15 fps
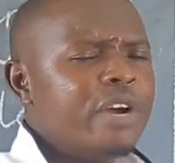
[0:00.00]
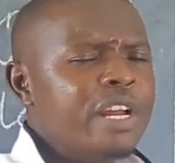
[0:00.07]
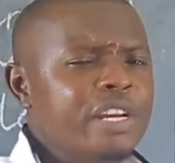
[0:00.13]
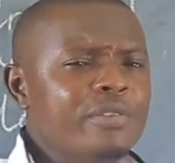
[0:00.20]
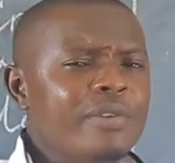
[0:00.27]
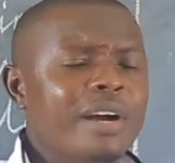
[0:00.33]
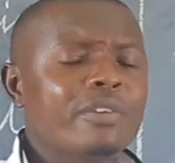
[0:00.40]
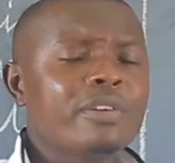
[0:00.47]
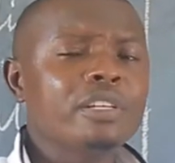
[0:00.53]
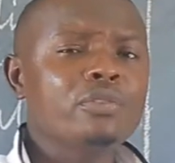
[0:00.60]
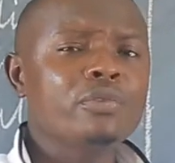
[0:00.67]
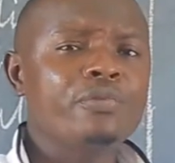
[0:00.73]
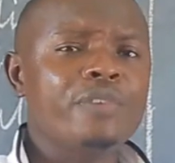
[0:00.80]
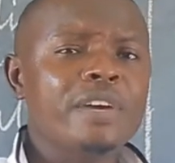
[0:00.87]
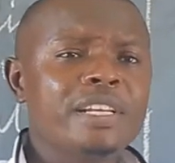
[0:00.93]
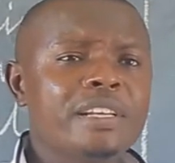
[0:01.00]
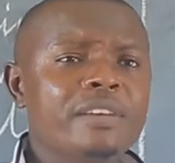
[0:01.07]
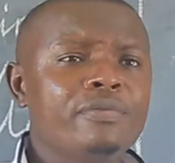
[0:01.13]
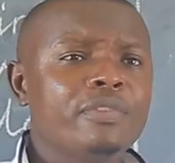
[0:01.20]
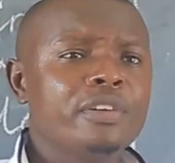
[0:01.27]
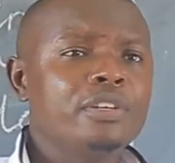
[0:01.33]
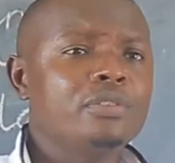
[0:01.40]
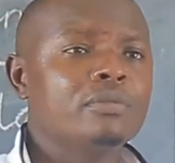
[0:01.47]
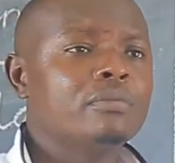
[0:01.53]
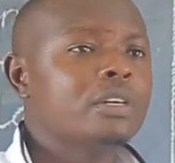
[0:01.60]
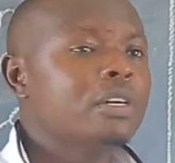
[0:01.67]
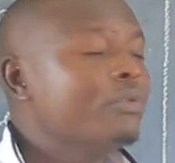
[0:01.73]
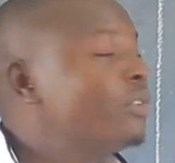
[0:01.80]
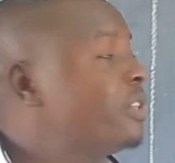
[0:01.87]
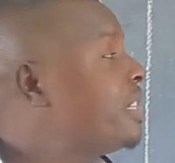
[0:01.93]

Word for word: when you are going to find the volume, we